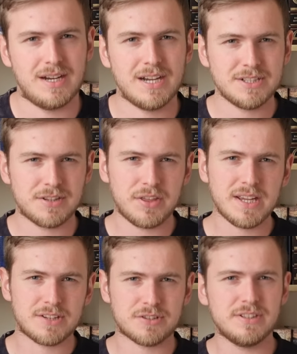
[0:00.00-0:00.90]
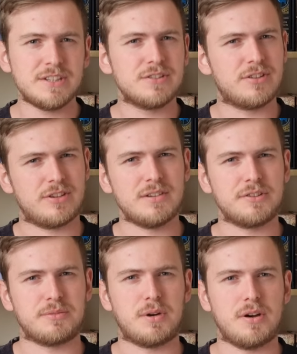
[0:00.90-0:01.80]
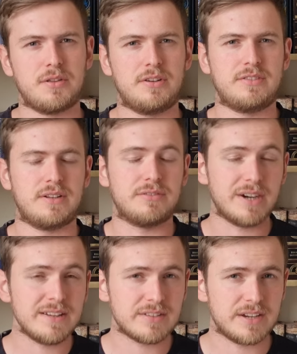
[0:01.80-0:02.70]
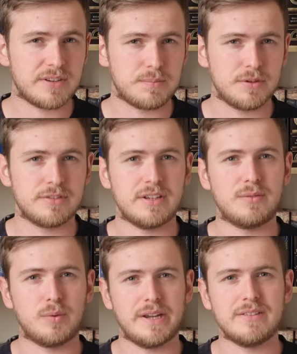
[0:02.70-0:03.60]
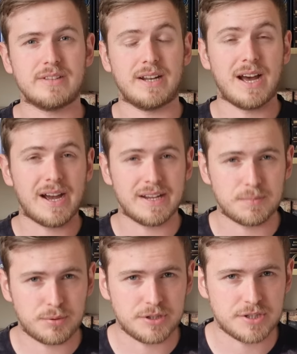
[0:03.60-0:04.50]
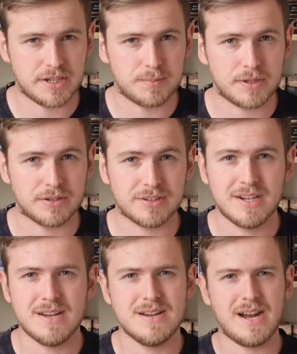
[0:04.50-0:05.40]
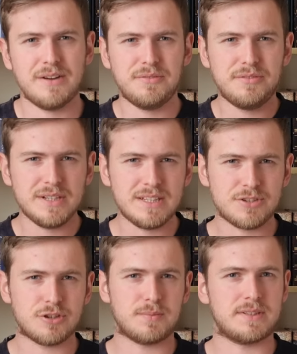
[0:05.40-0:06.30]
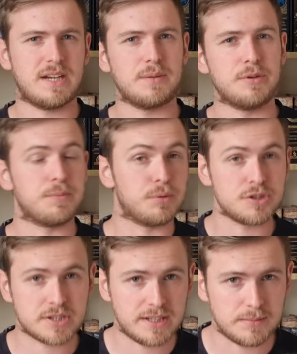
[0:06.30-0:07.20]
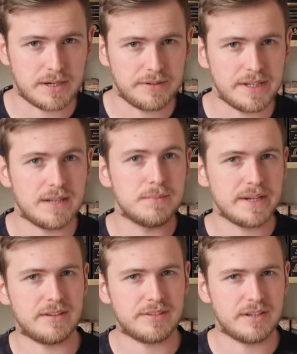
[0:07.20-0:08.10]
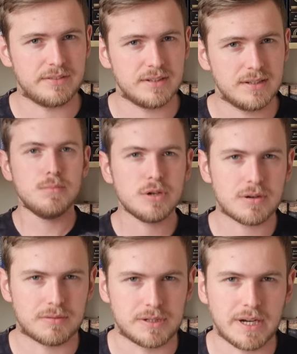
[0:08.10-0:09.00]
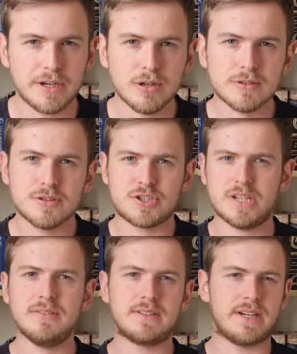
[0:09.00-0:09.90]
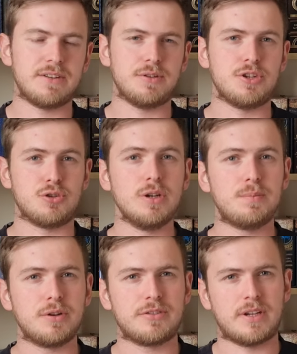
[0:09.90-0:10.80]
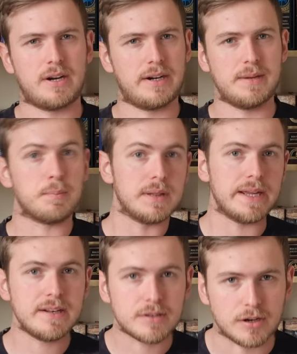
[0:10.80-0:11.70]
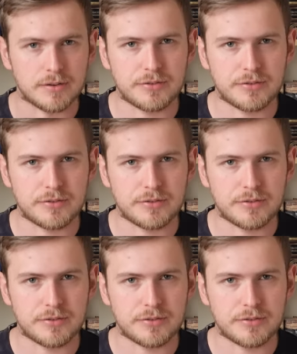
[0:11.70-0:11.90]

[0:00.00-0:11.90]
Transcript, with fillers: I think I just need to discover some authors that write sci-fi books in ways that I appreciate because I really enjoyed my time with Project Hail Mary and Mickey 7. Moreover, I also generally tend to enjoy books that are a blend of